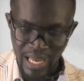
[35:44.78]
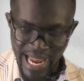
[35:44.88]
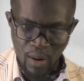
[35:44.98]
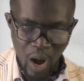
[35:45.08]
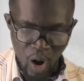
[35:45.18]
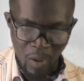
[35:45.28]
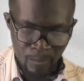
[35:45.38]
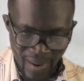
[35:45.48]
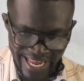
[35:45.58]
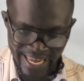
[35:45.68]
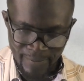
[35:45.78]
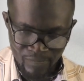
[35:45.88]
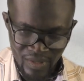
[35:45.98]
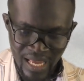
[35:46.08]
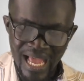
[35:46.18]
eh akwakobo empire
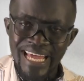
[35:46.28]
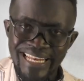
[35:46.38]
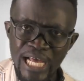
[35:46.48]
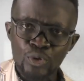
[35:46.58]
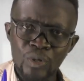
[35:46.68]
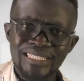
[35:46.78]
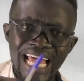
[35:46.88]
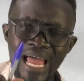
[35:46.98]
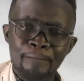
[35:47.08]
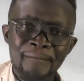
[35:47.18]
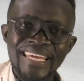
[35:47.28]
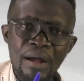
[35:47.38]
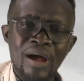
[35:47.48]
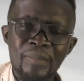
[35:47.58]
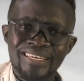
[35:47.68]
na so se
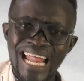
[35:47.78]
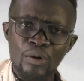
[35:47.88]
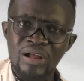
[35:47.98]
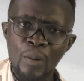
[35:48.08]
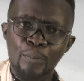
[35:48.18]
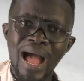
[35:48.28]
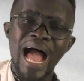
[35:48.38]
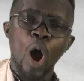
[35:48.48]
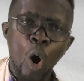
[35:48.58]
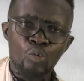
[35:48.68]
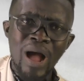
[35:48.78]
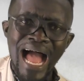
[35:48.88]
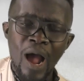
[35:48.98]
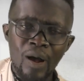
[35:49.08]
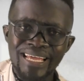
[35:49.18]
miyewe mu nyina kwampa
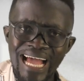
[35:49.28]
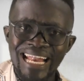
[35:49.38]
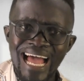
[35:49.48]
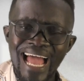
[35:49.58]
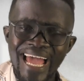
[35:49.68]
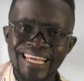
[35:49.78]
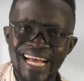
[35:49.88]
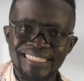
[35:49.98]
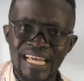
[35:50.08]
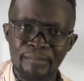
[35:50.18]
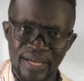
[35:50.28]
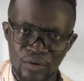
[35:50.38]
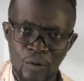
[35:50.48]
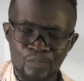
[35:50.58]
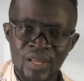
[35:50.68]
okwa ya na eye seme
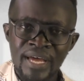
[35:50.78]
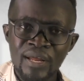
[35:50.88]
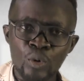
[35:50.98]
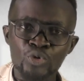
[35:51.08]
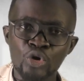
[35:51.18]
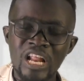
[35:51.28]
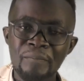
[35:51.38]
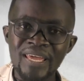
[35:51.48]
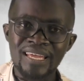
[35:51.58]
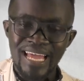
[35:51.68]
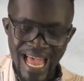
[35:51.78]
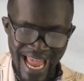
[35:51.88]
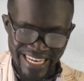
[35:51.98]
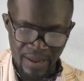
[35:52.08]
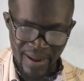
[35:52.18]
no ne hunsuo ne bi
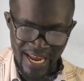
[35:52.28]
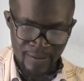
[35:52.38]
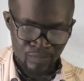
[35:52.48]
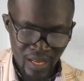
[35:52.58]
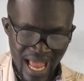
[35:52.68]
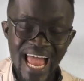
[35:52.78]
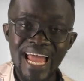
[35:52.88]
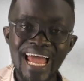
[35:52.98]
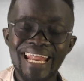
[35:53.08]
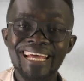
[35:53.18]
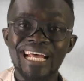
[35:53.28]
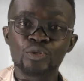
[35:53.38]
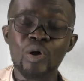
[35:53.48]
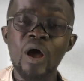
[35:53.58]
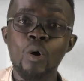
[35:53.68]
Edebay,
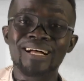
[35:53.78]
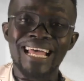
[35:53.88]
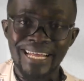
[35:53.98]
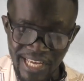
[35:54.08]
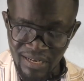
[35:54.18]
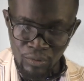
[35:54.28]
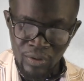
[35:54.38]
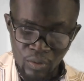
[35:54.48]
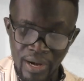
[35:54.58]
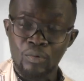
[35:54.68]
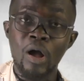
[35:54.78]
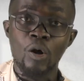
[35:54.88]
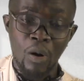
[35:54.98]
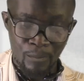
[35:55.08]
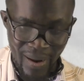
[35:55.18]
Edaso, Ewata, Yenimu, not the
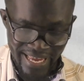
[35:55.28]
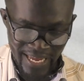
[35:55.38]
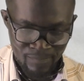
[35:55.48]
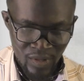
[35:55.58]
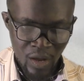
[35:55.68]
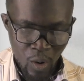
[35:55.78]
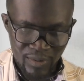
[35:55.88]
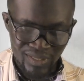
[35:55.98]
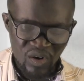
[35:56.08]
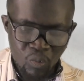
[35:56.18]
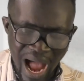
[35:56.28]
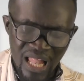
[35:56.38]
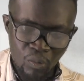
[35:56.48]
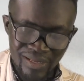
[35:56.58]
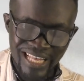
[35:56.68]
Cocobon Paye, because
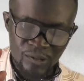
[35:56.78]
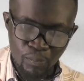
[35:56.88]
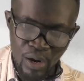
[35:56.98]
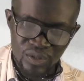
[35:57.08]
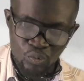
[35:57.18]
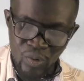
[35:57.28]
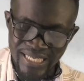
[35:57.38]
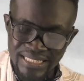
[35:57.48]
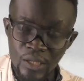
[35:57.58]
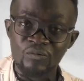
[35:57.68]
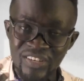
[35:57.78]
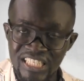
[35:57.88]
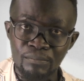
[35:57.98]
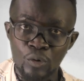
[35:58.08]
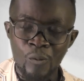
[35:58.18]
while water spots were still
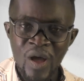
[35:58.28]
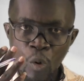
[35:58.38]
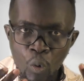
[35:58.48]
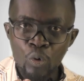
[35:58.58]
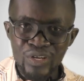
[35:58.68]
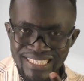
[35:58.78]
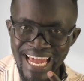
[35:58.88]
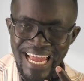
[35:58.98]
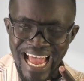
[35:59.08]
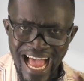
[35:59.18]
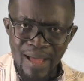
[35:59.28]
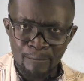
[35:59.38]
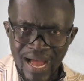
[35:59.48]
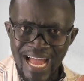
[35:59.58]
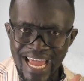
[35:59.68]
visible, who will say,
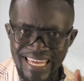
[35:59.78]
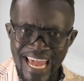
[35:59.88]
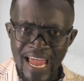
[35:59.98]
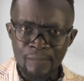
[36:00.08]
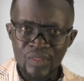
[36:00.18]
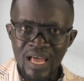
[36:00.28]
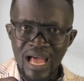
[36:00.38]
Ampa, Aye,